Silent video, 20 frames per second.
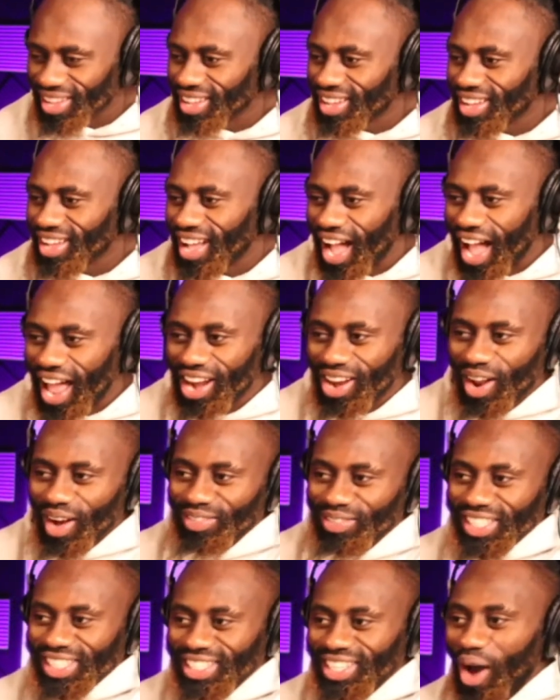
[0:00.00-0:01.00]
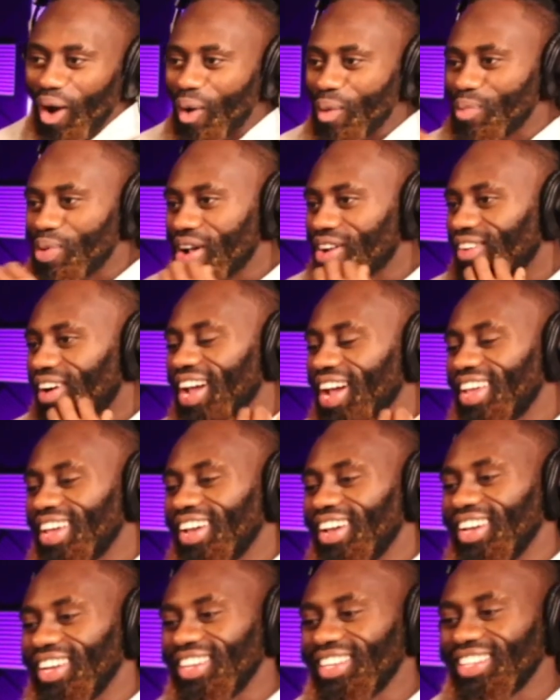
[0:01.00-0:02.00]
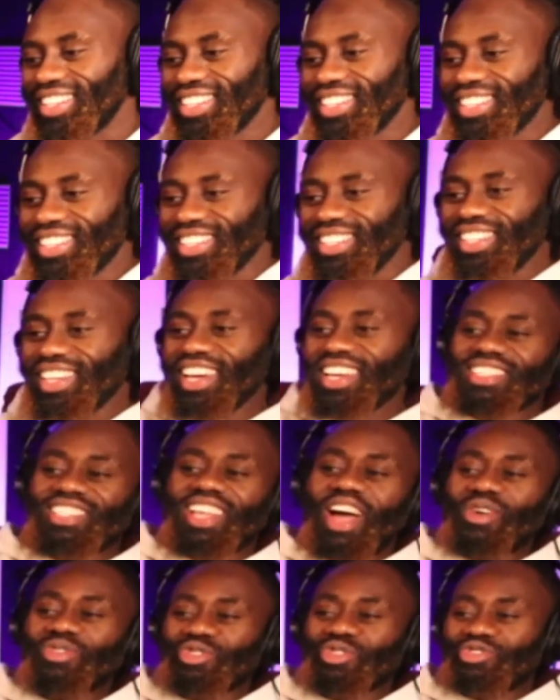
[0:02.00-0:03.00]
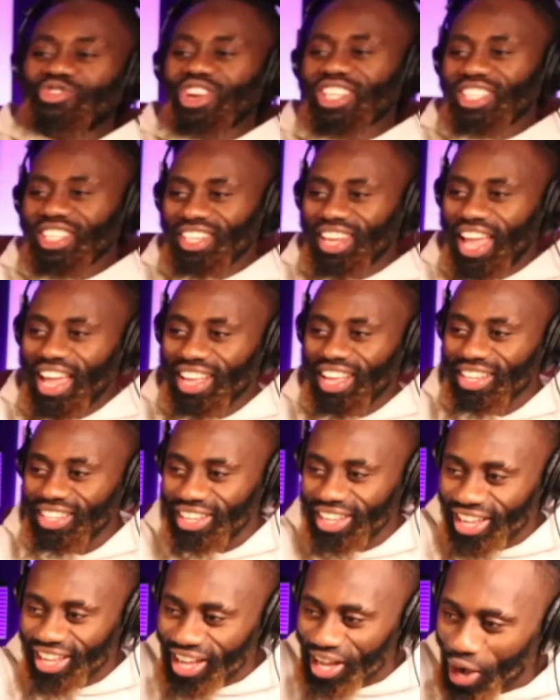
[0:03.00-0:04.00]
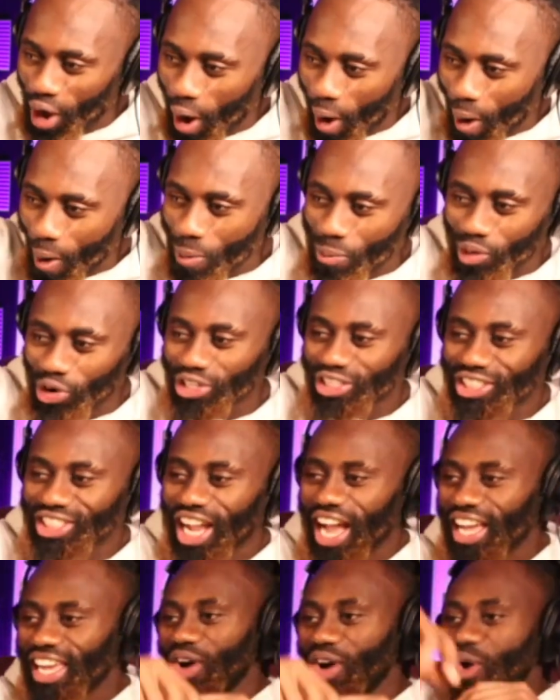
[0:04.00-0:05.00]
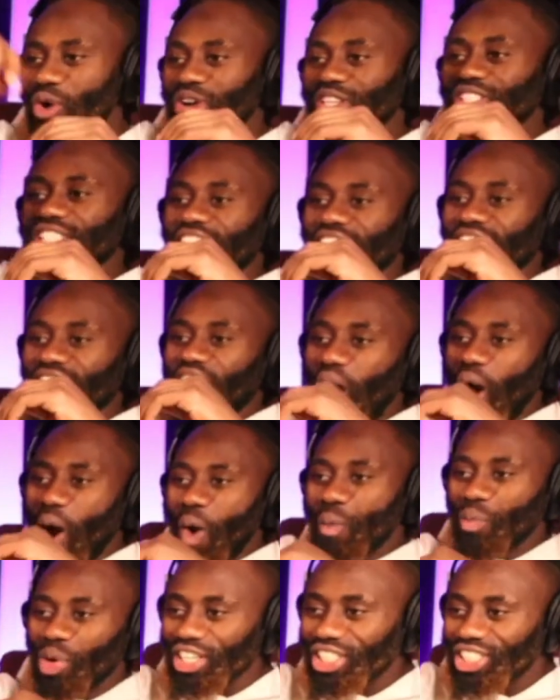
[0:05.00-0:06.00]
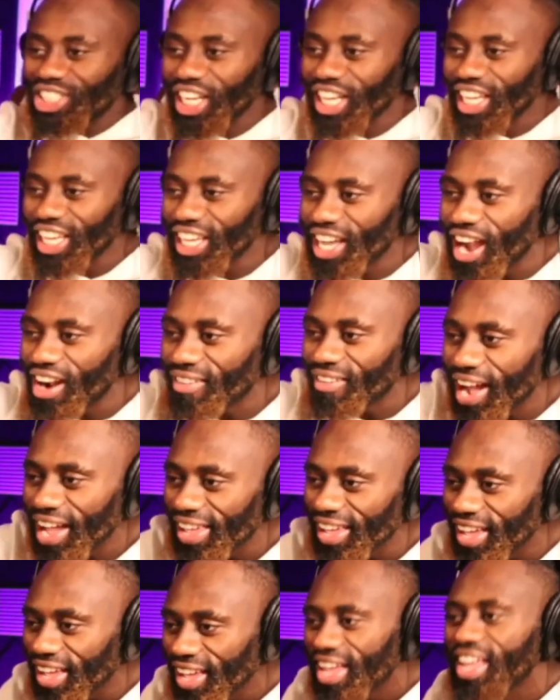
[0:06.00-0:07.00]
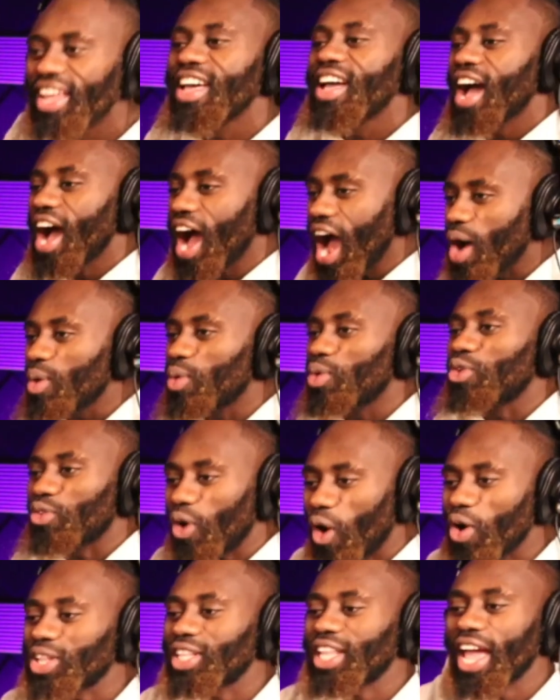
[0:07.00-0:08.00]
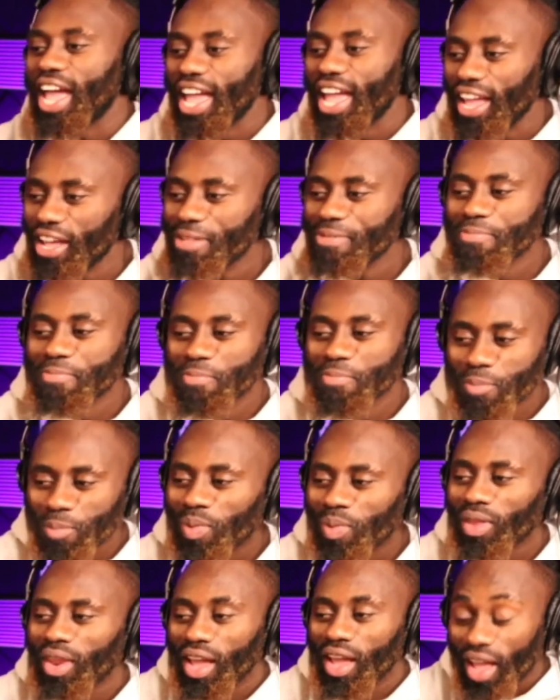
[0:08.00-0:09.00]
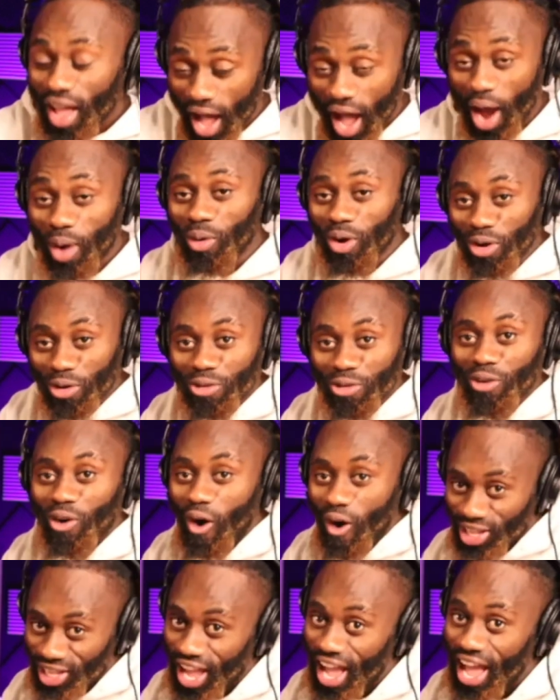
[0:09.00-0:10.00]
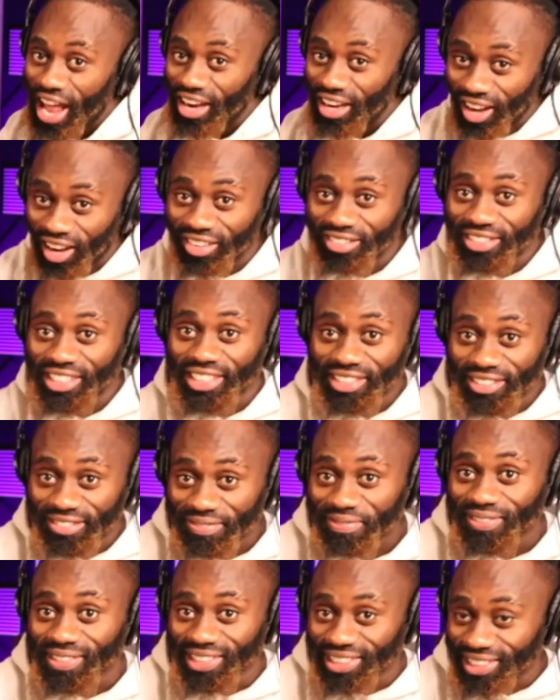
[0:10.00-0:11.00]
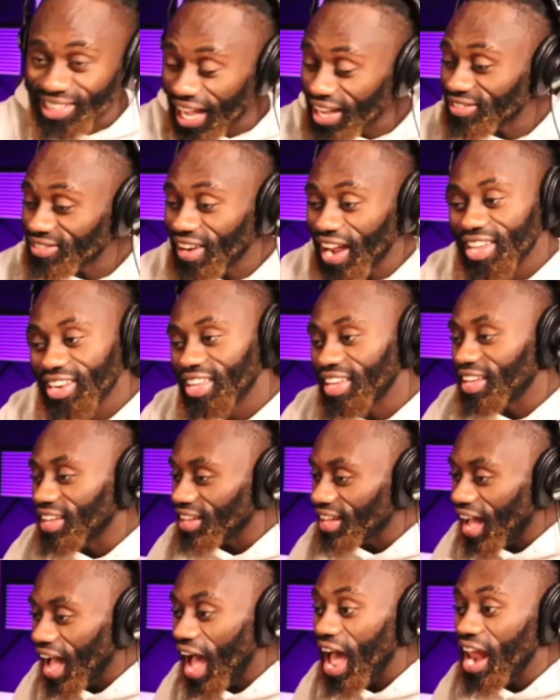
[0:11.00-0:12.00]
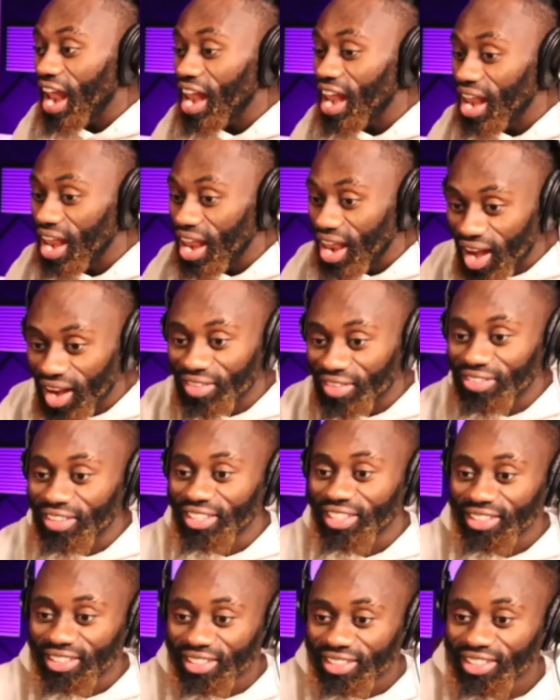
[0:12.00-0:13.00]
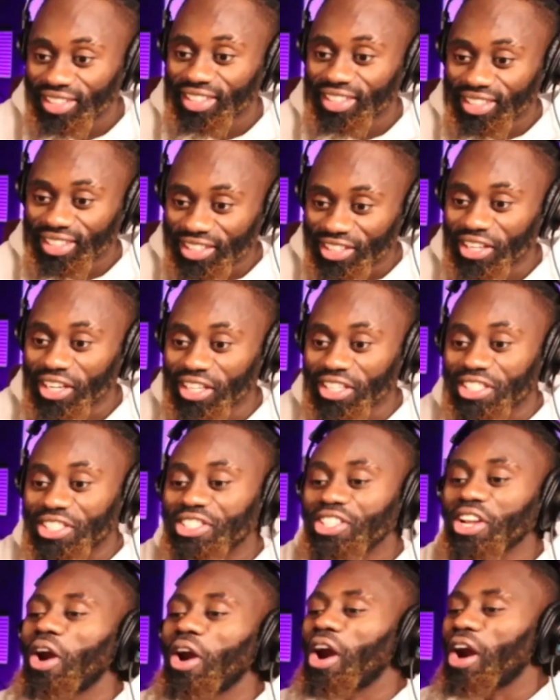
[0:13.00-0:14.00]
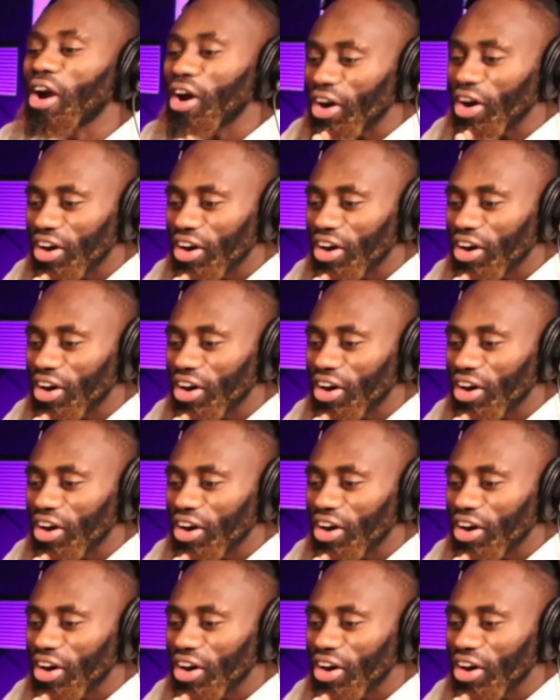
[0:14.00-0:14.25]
I love this cowboy right here. Yes, I would dress in that. The cowboy jacket or is the cowboy shirt he got right here. I would rock that. I will rock that. I love it. That right there. I love it. Yes, sir.